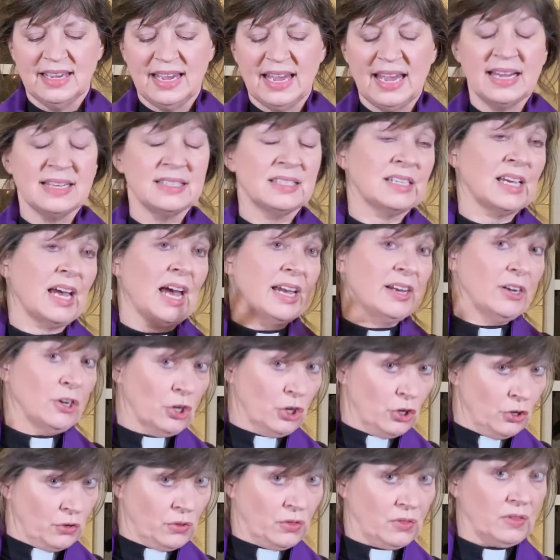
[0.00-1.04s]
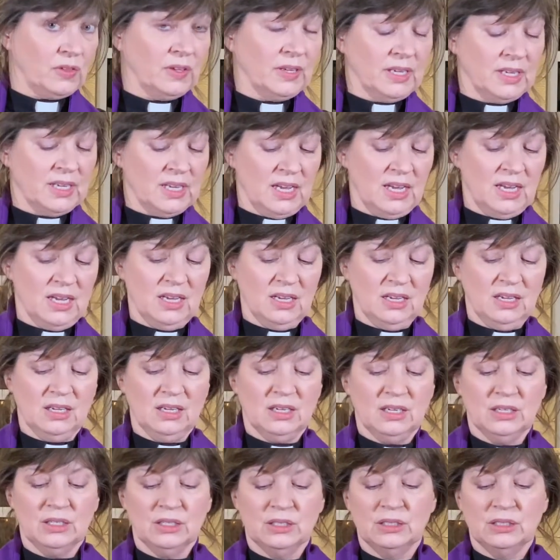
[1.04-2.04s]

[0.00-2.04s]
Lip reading: anti-earthly king.